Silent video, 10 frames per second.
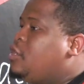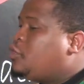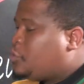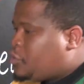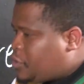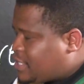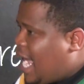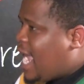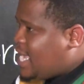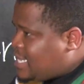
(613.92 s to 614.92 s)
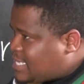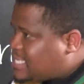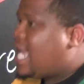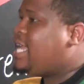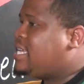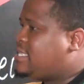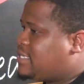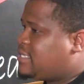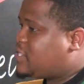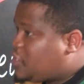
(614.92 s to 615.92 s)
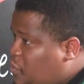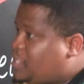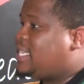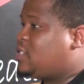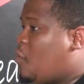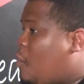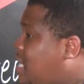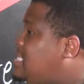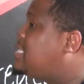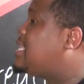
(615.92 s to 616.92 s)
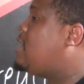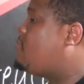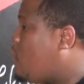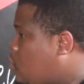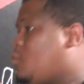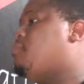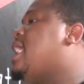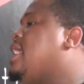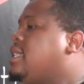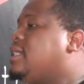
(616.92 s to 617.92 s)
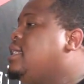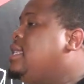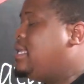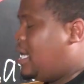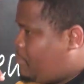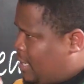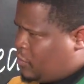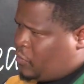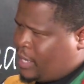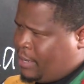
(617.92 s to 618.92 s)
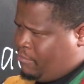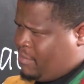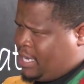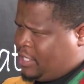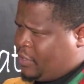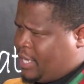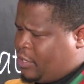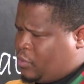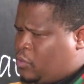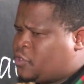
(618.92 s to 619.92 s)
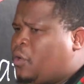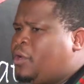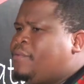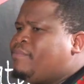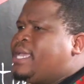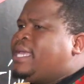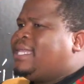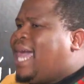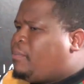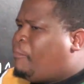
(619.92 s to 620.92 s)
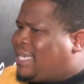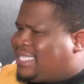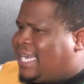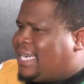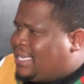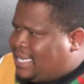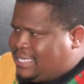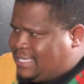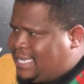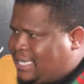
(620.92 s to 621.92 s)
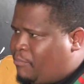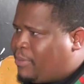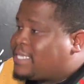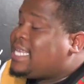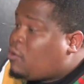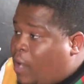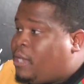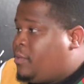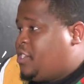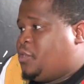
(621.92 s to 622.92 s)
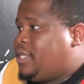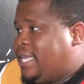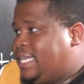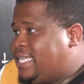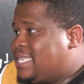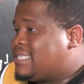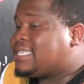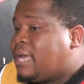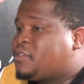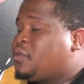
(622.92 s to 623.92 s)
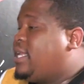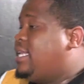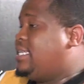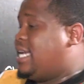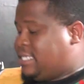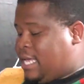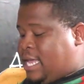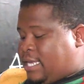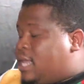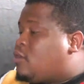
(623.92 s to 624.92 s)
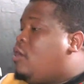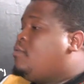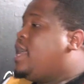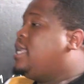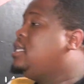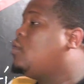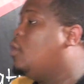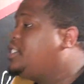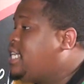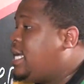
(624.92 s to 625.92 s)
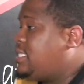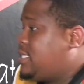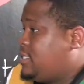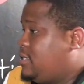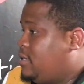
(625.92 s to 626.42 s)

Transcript: to try and silence students once they're occupying that particular managerial role. So that battering that is taking place equally with student leaders. Some student leaders, they go there and negotiate.